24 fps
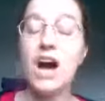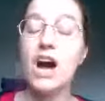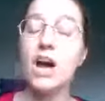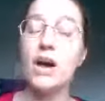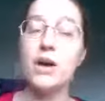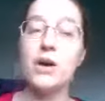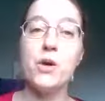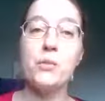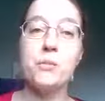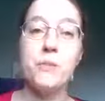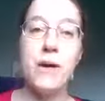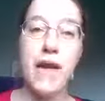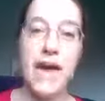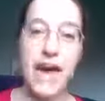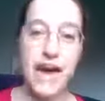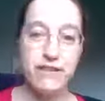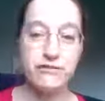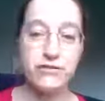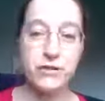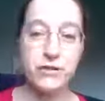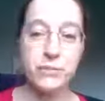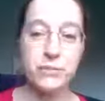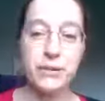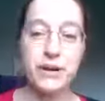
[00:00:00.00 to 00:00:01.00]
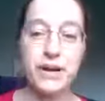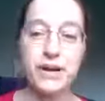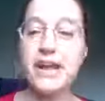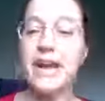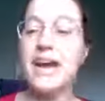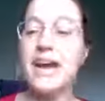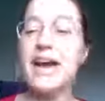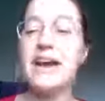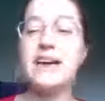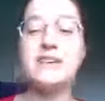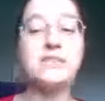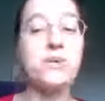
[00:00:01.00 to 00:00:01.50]
I hope everyone
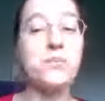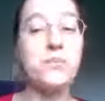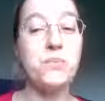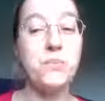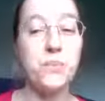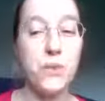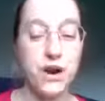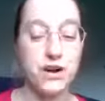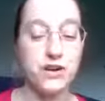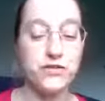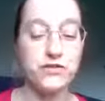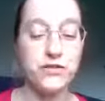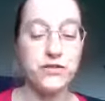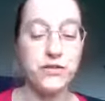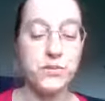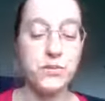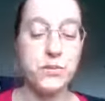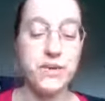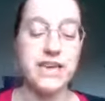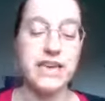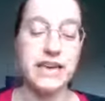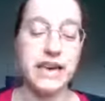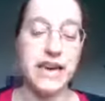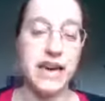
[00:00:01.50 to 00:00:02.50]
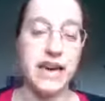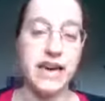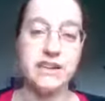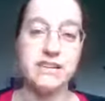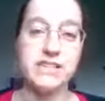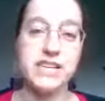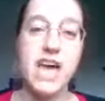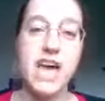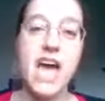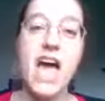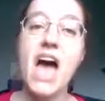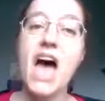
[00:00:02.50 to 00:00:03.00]
has a wonderful
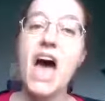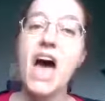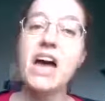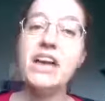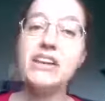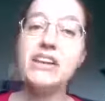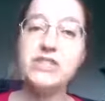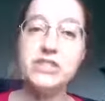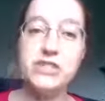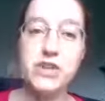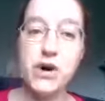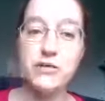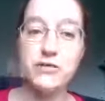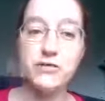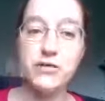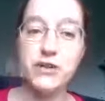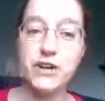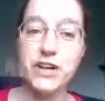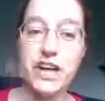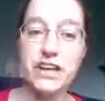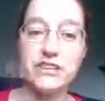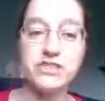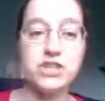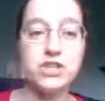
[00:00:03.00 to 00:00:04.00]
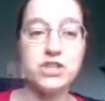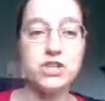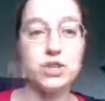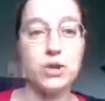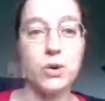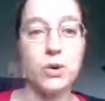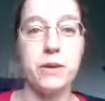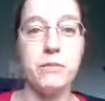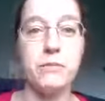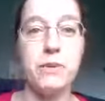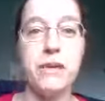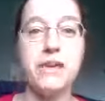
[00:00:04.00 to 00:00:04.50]
weekend, and don't forget to
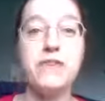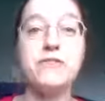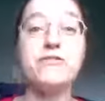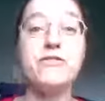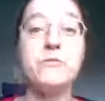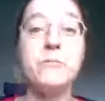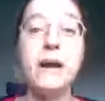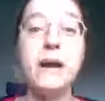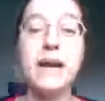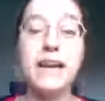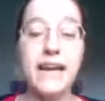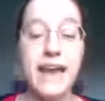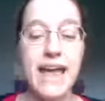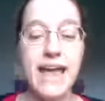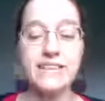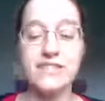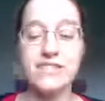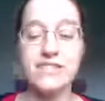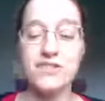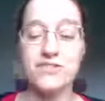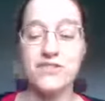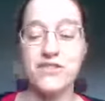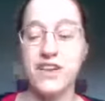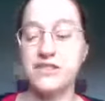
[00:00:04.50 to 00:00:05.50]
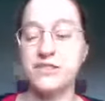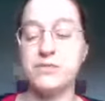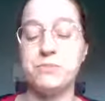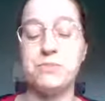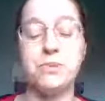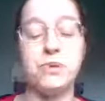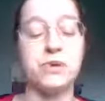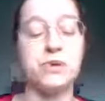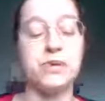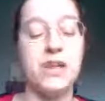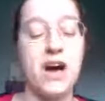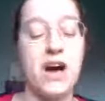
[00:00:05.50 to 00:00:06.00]
join me for my next
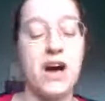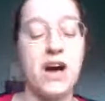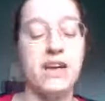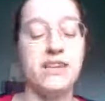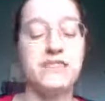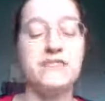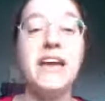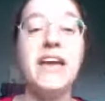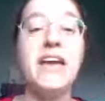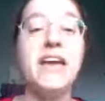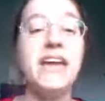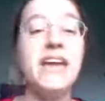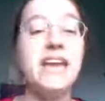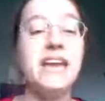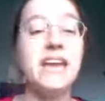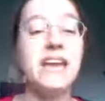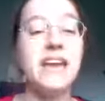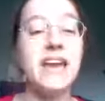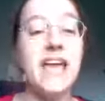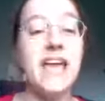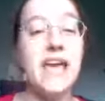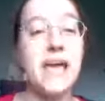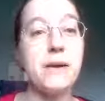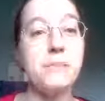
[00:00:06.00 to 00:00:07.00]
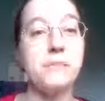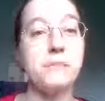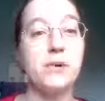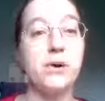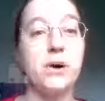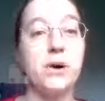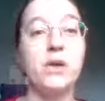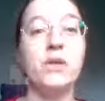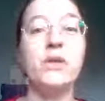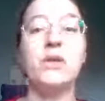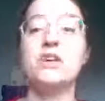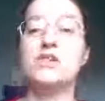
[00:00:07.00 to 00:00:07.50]
Facebook Live in
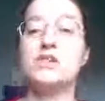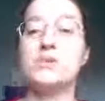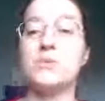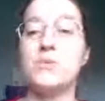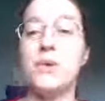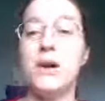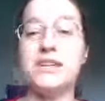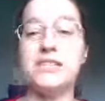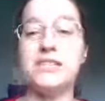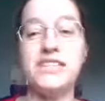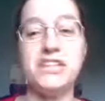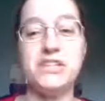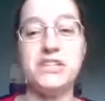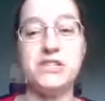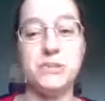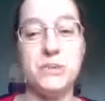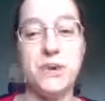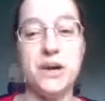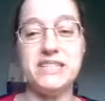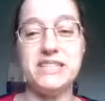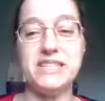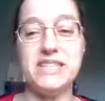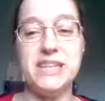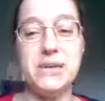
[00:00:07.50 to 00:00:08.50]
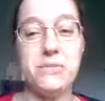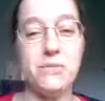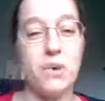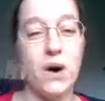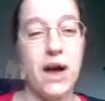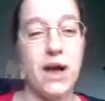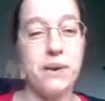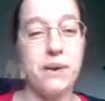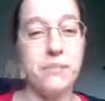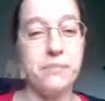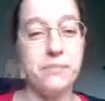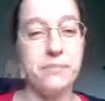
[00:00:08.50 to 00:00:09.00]
April
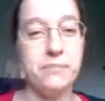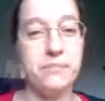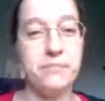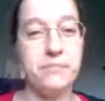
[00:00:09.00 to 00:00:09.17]
2021.